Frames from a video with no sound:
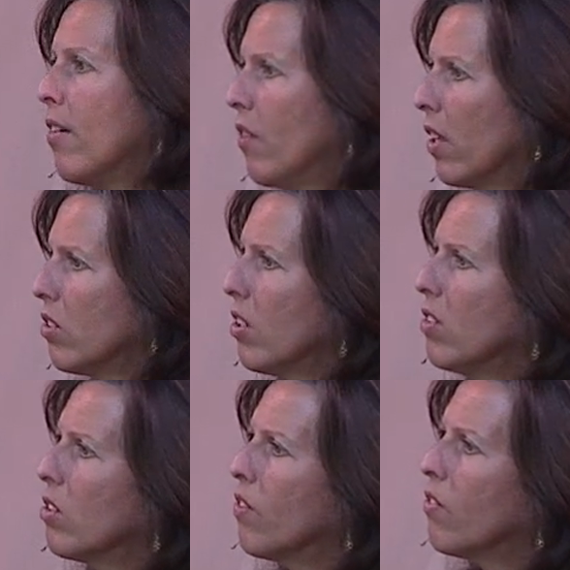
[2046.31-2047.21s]
I feel a
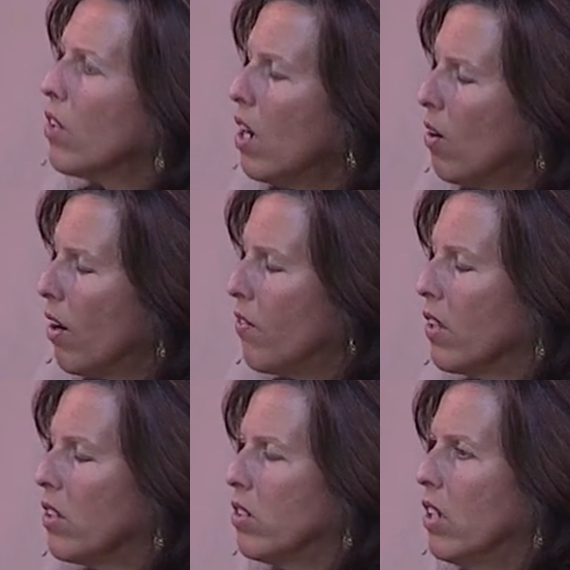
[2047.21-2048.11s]
sense of flow, I
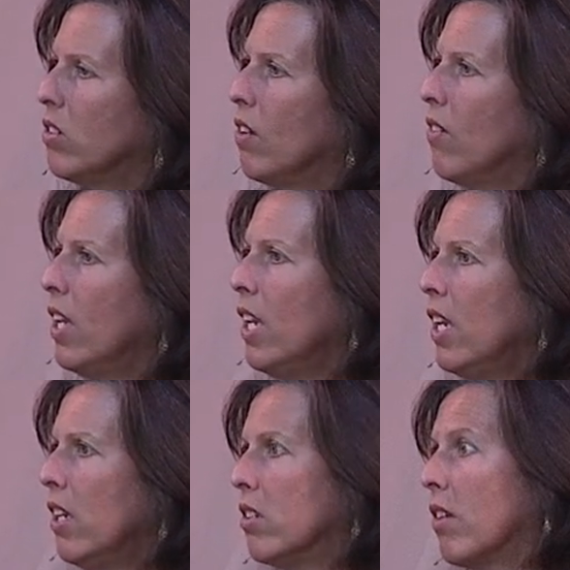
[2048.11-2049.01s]
feel a sense of
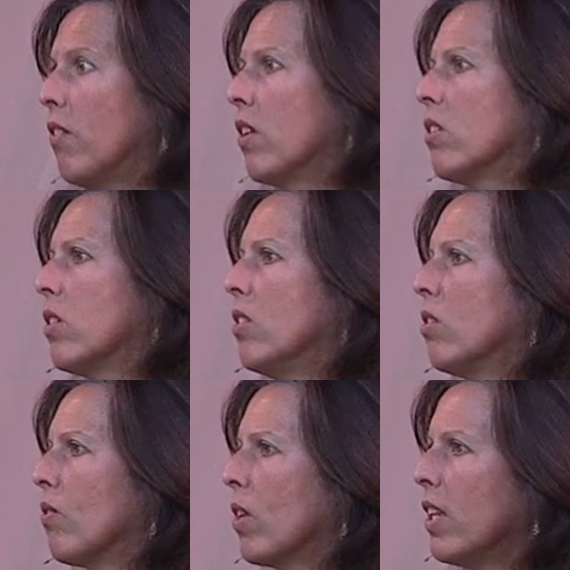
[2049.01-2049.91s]
ease, I feel a sense
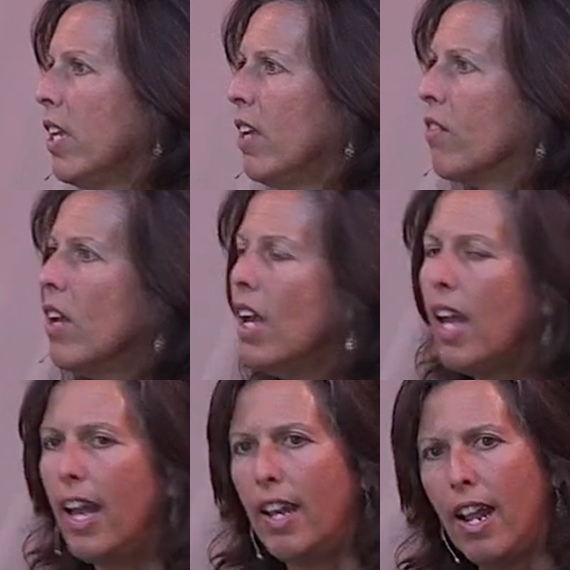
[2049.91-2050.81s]
of relief.
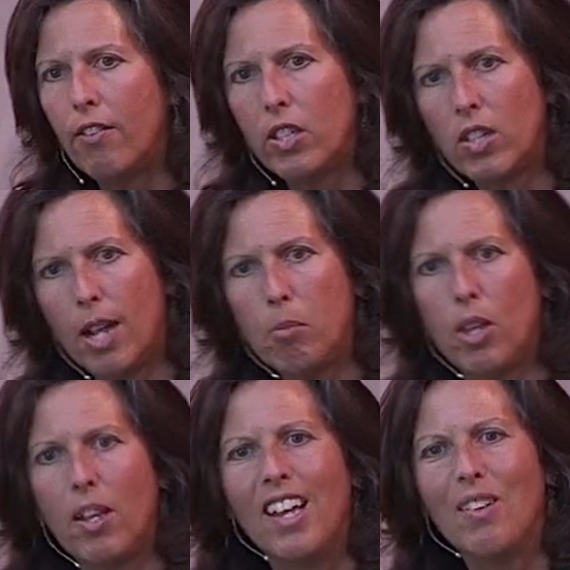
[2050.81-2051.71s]
And every time
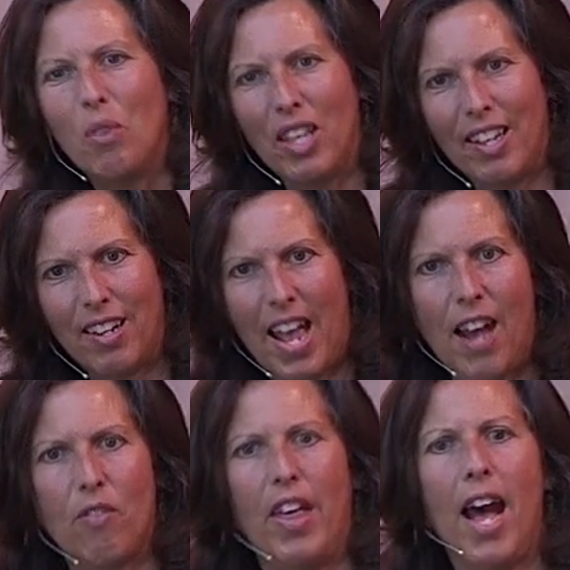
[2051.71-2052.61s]
we, we
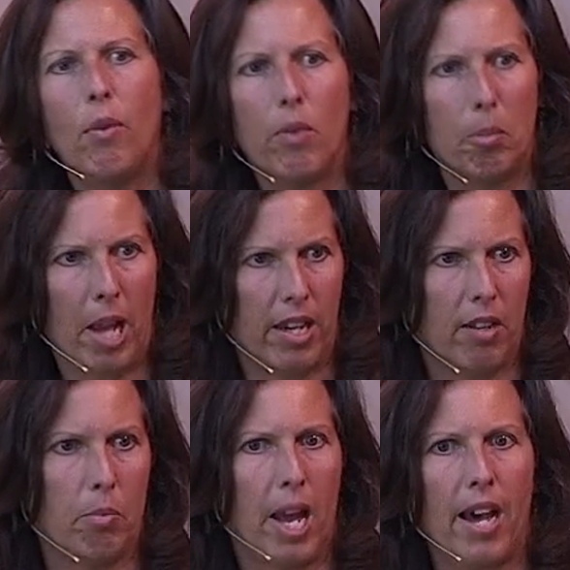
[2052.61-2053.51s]
have that
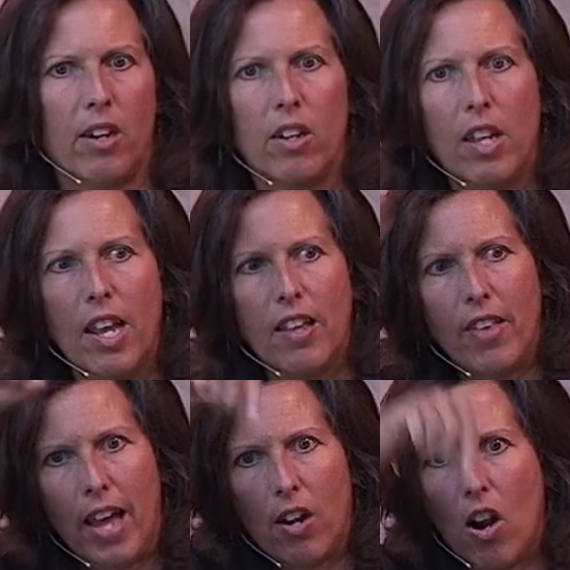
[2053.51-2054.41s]
repetitive pattern,
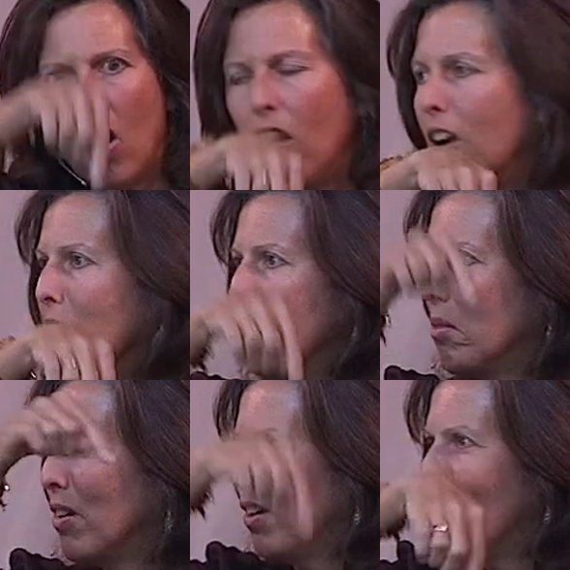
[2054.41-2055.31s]
that
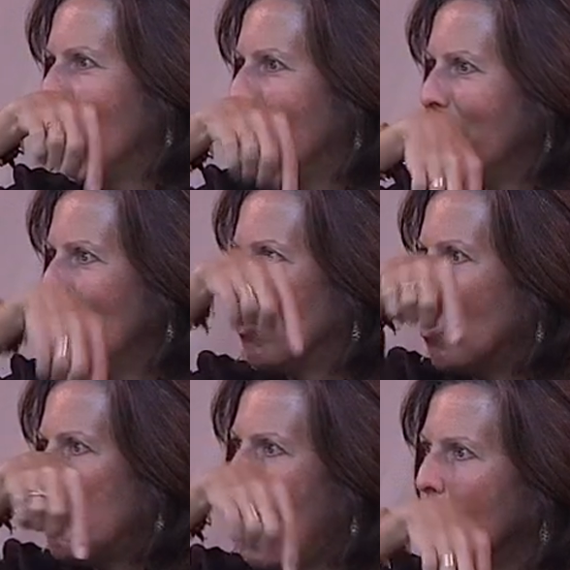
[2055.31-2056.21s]
arm of the
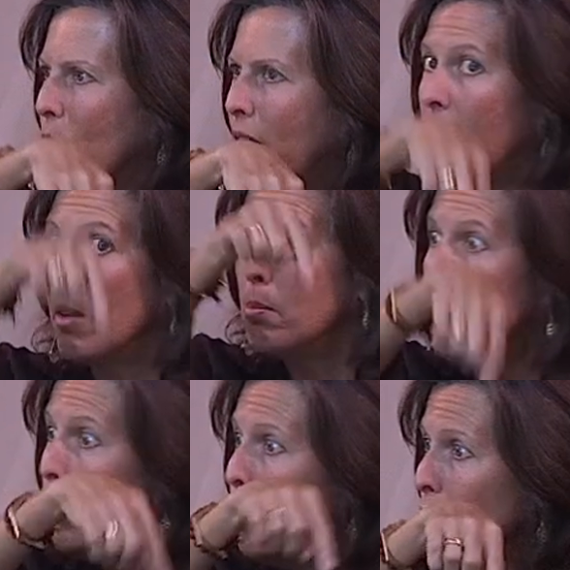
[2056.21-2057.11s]
neural pathway
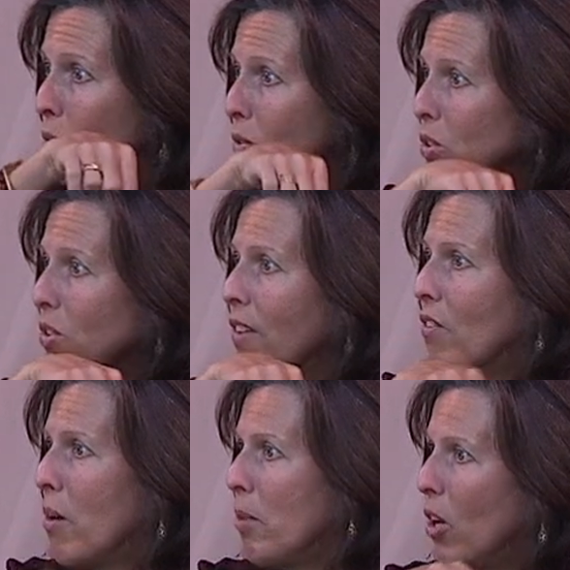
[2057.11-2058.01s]
moves
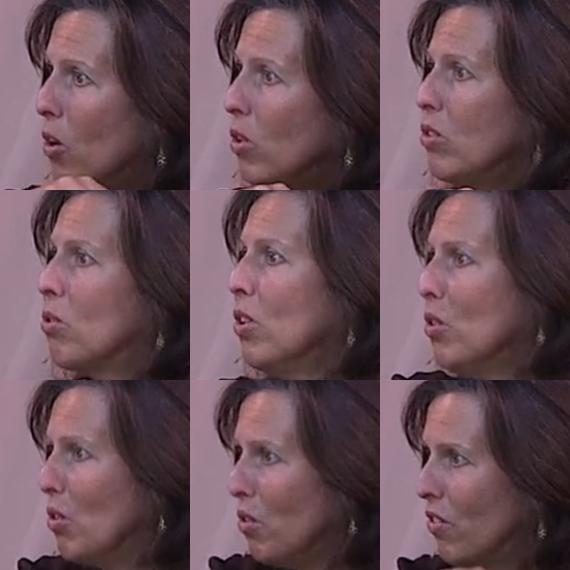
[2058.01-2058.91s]
from the old
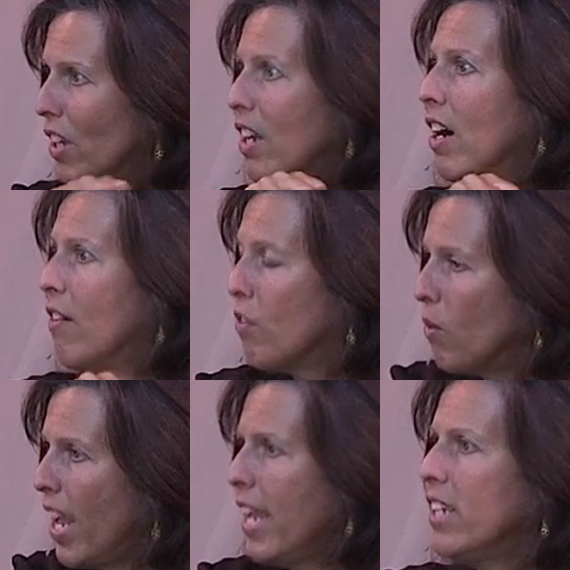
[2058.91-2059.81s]
groove of
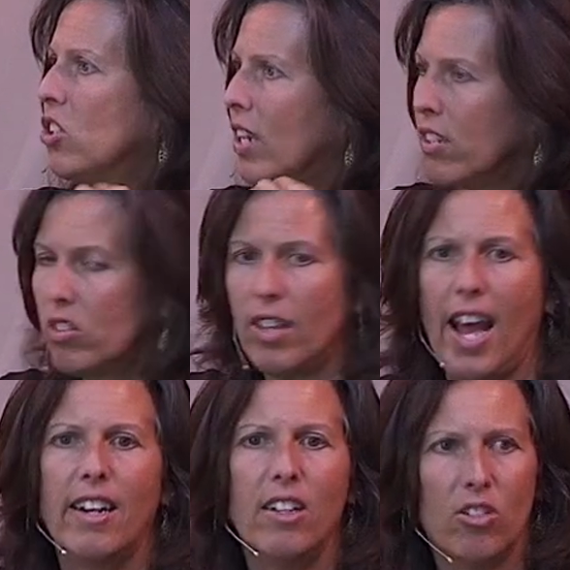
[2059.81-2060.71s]
rage and
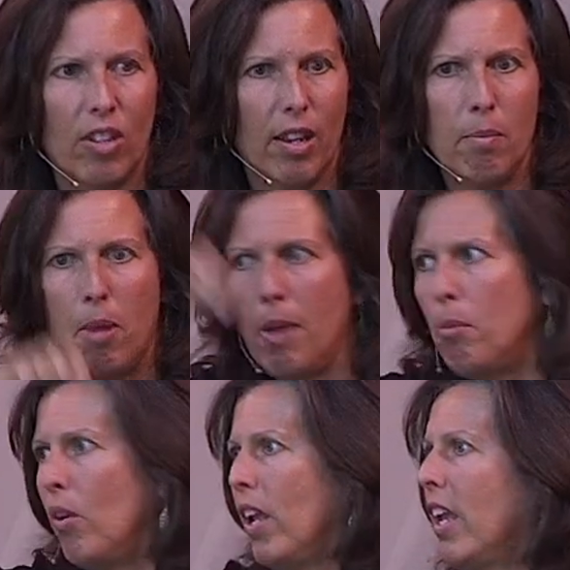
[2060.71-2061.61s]
sadness and
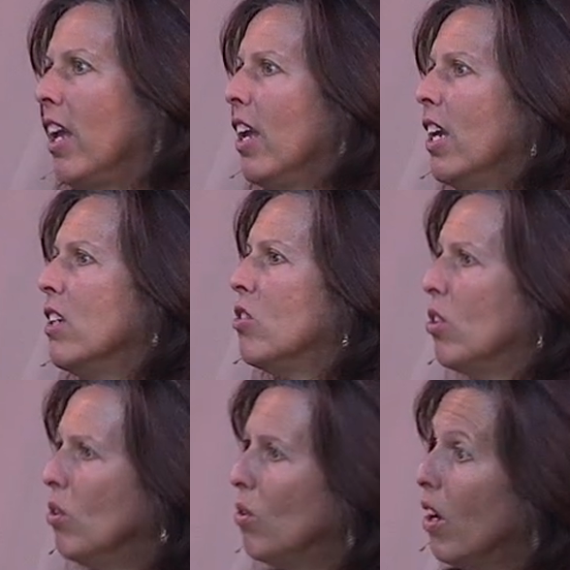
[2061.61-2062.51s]
memory
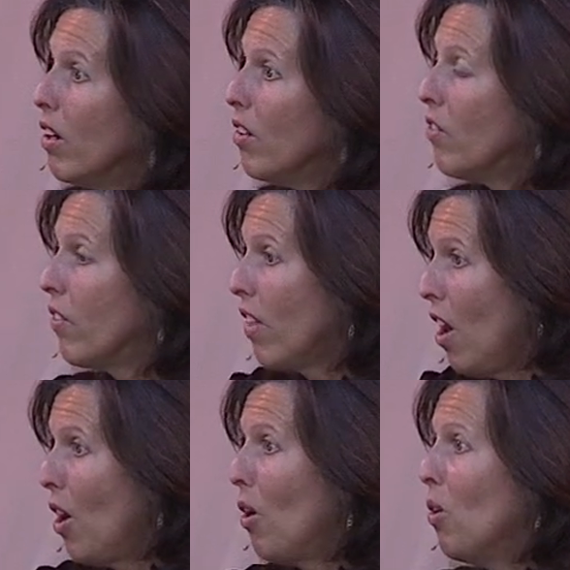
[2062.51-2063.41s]
to
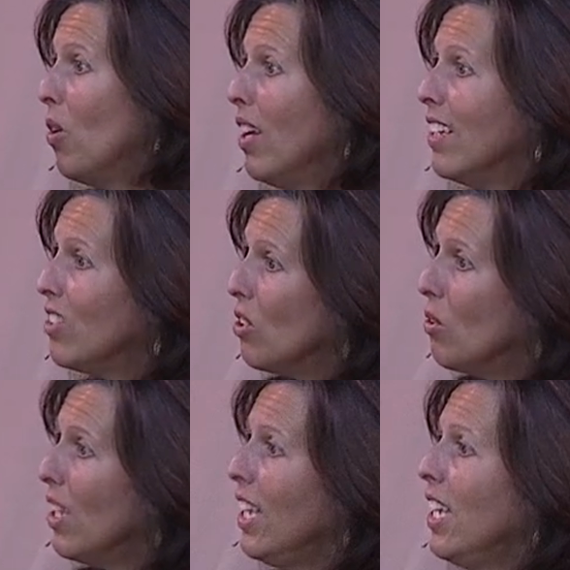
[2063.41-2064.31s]
flow,
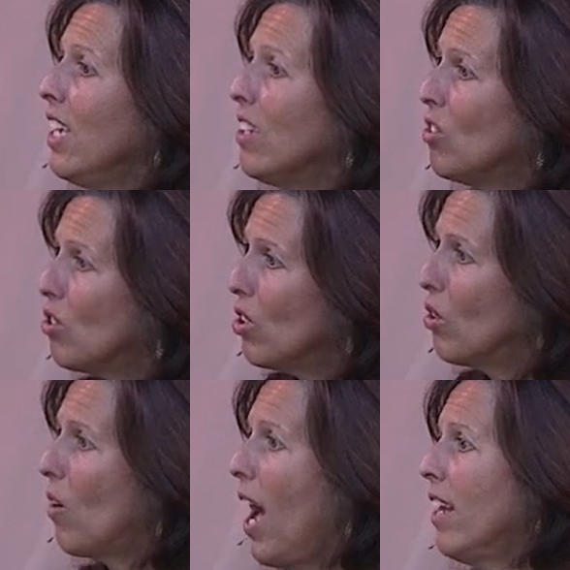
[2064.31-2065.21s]
to ease, to
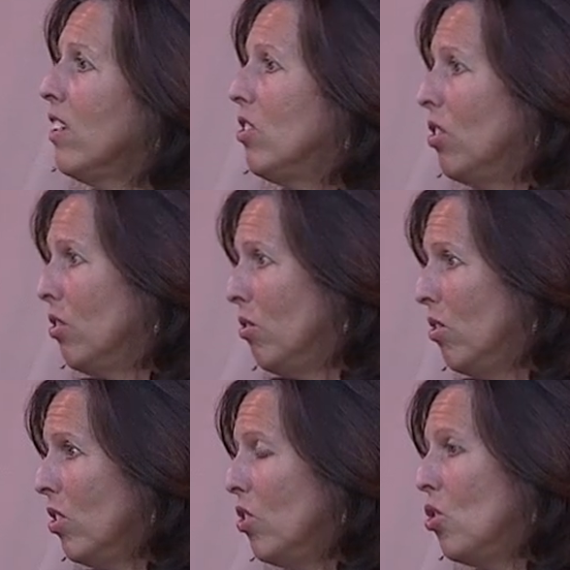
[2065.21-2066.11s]
gratitude,
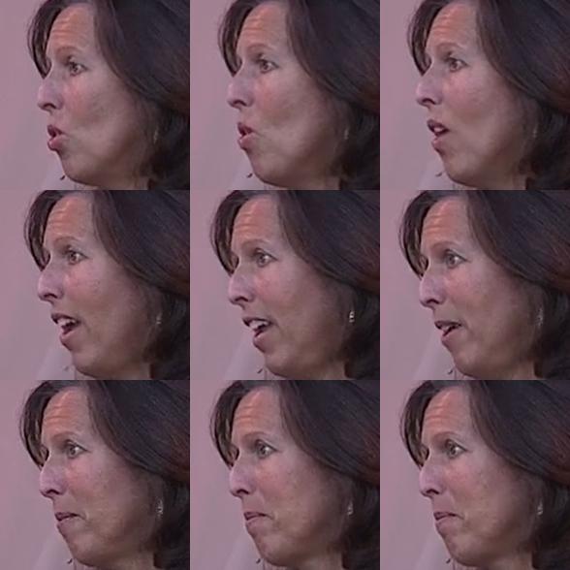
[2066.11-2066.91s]
to joy.